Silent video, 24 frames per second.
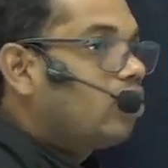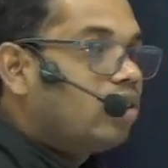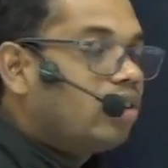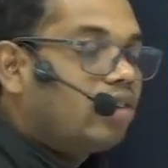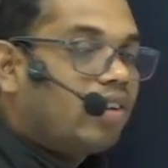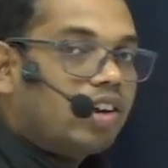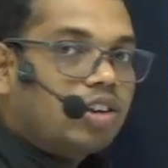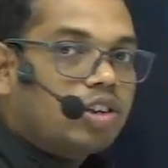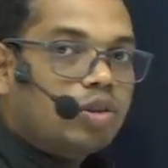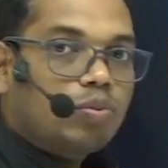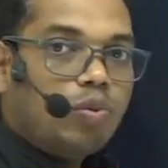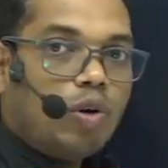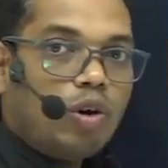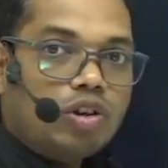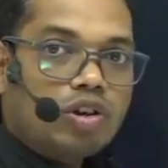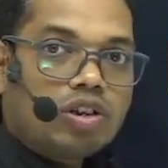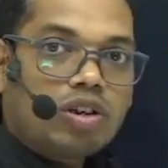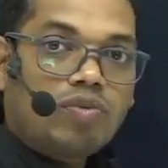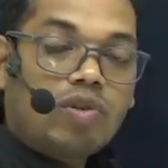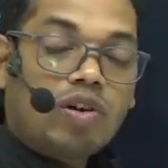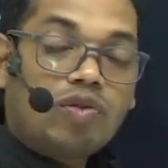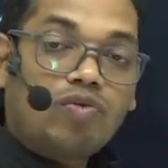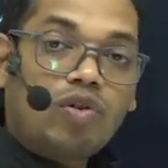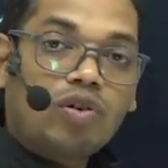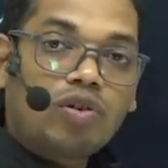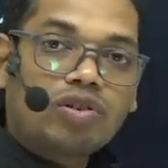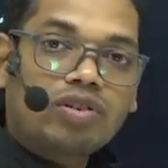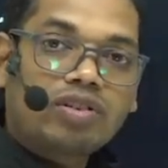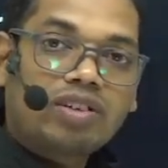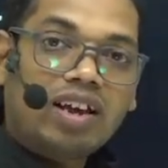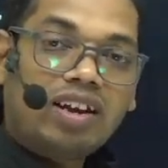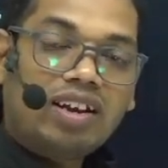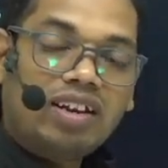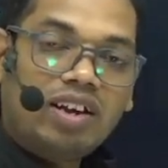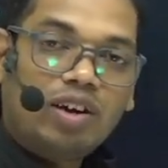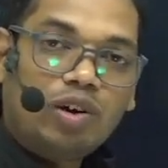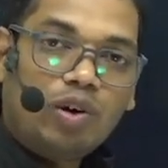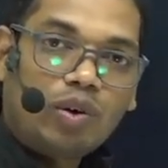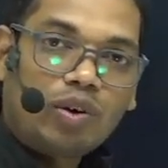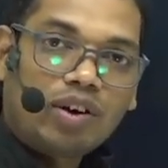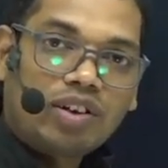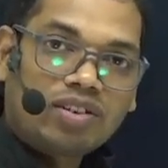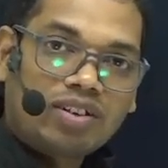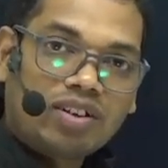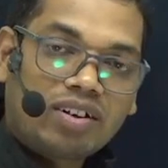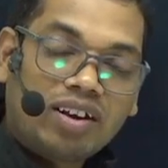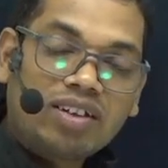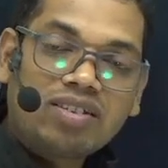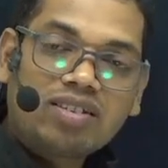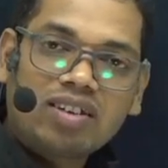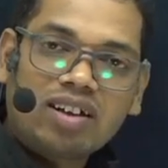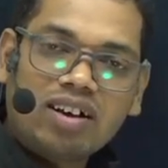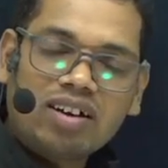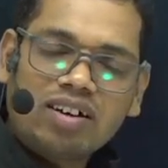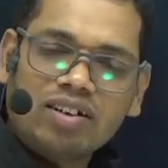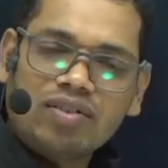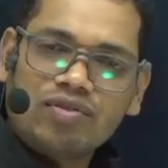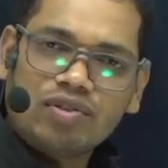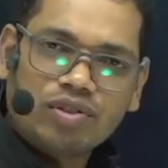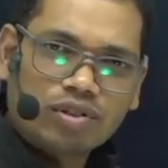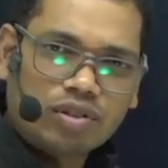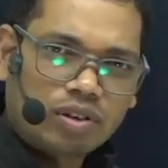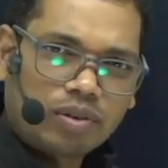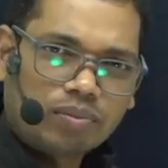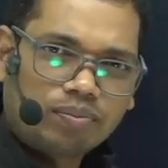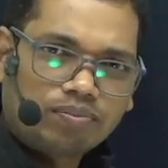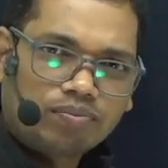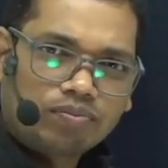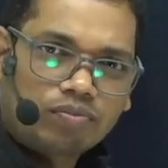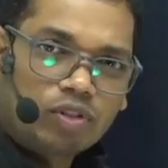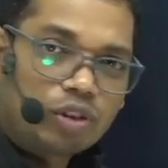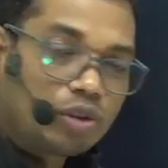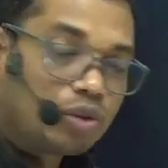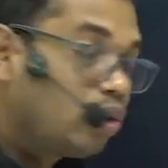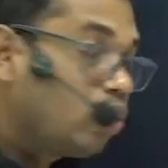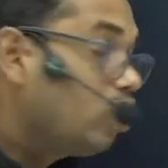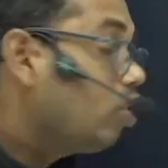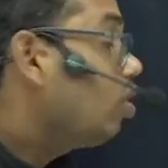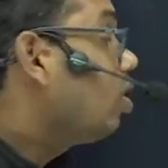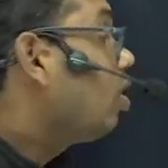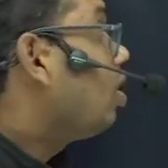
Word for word: responsible for cell elongation and cell division. So